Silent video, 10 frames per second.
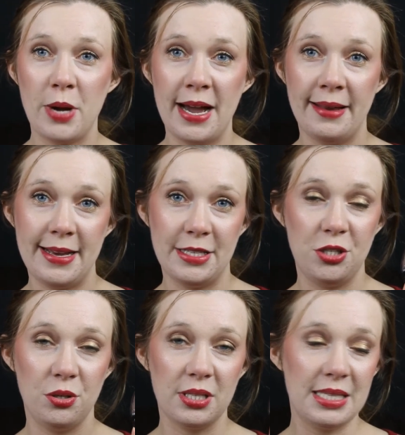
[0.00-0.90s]
and as
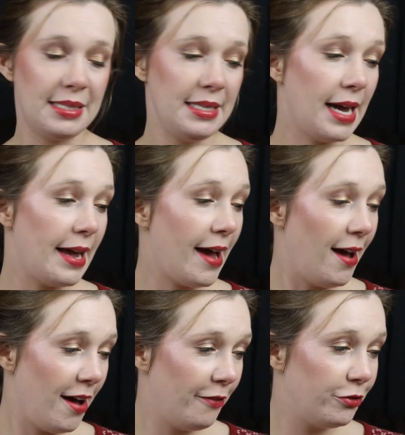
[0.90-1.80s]
you can see, I
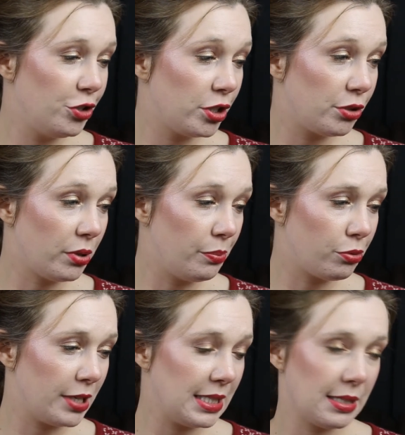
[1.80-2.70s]
have just
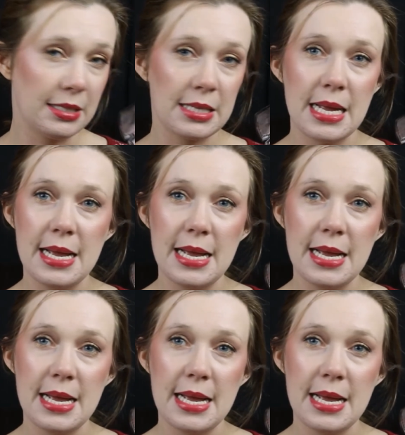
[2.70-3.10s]
repressed this.